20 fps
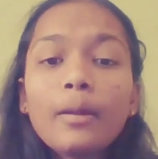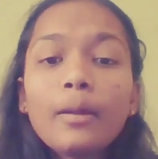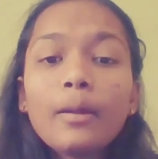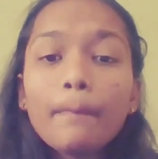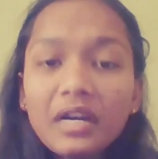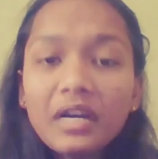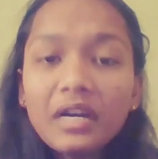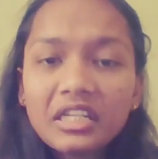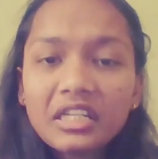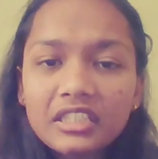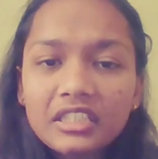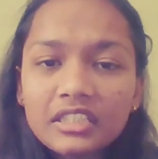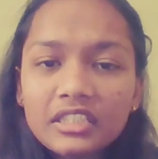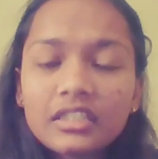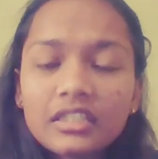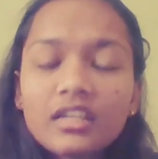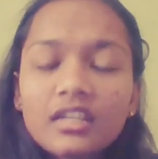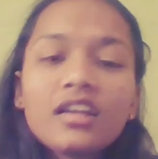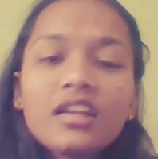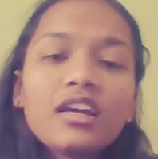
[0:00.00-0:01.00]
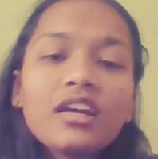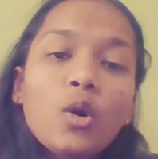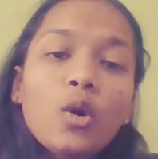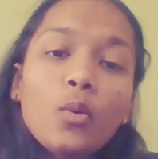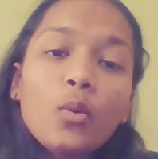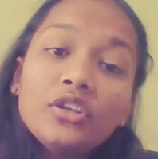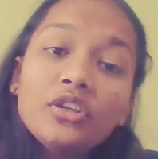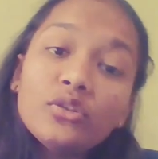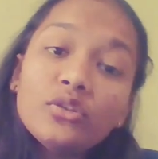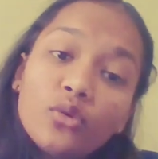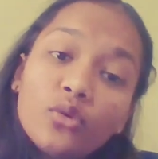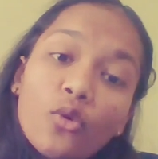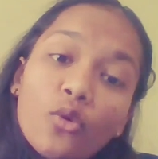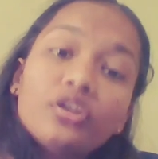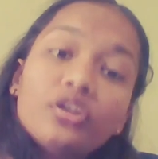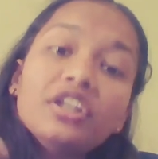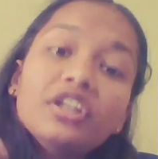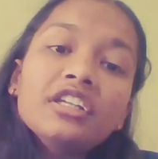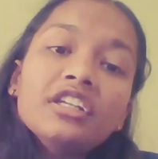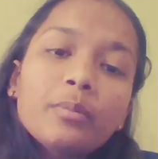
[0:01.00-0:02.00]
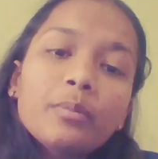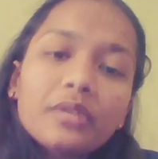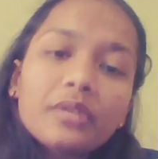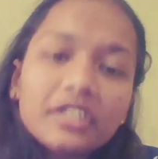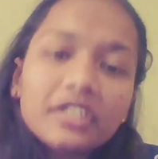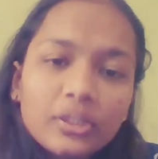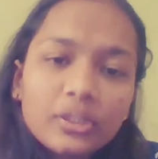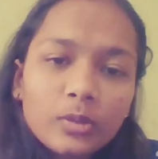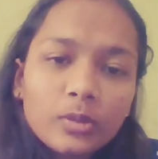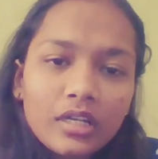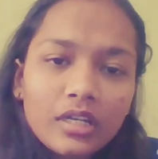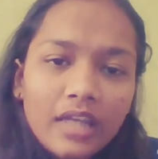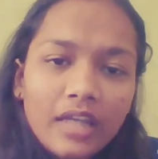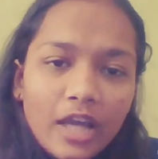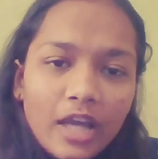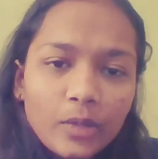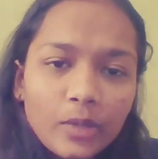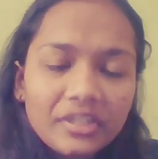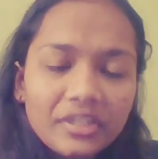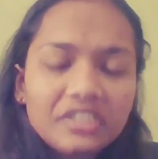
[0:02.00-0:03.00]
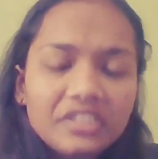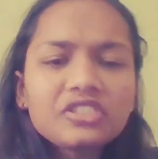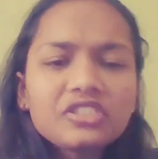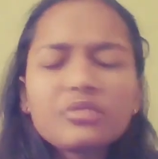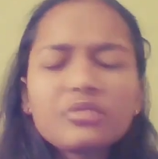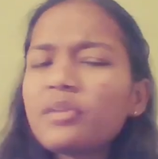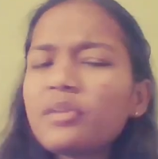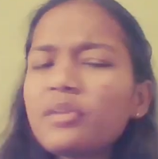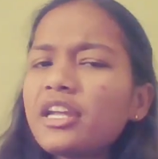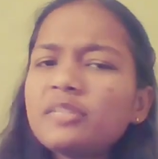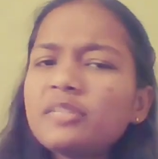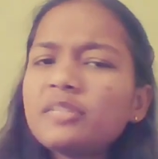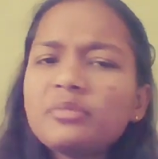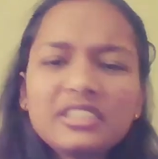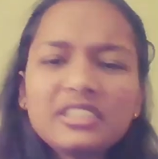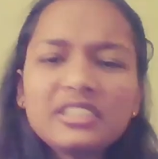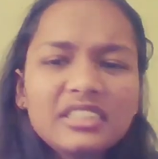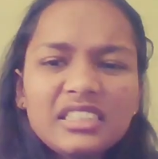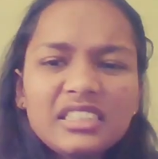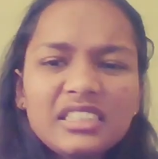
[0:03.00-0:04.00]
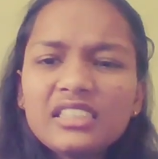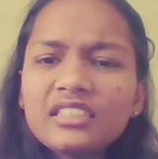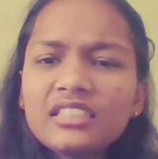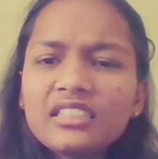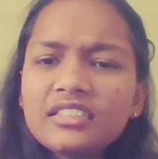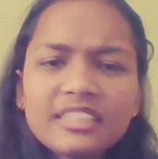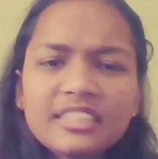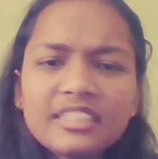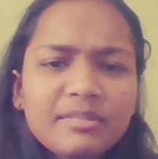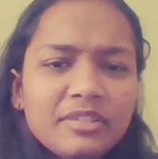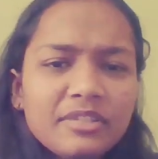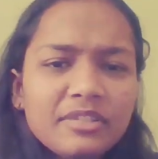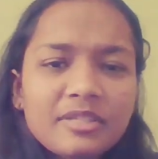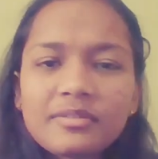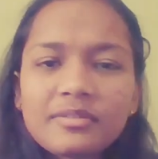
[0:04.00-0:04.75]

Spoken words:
But when you code it in a particular language, may it be C, C++,